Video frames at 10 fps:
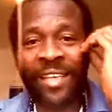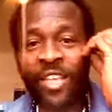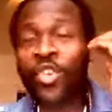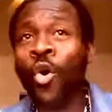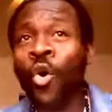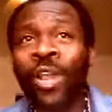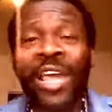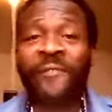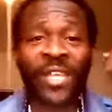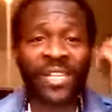You go
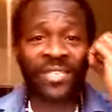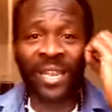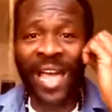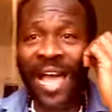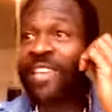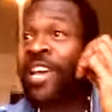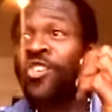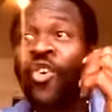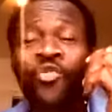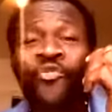left, it's a lie.
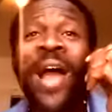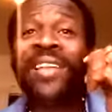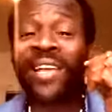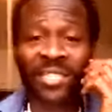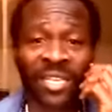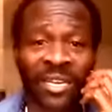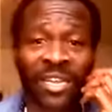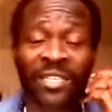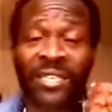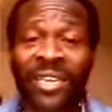You go right, it's a
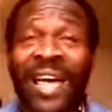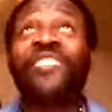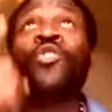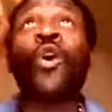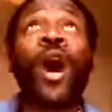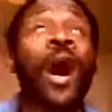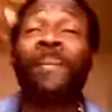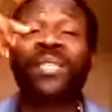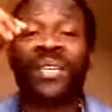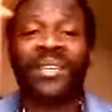lie. You go
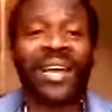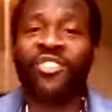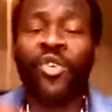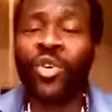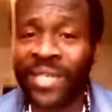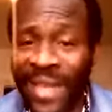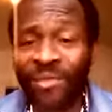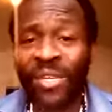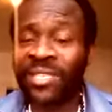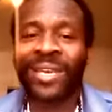up, it's a lie. You go
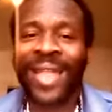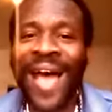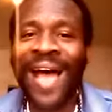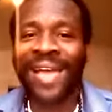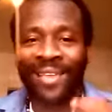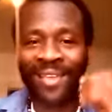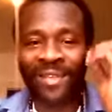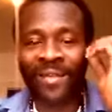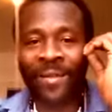down, it's a lie.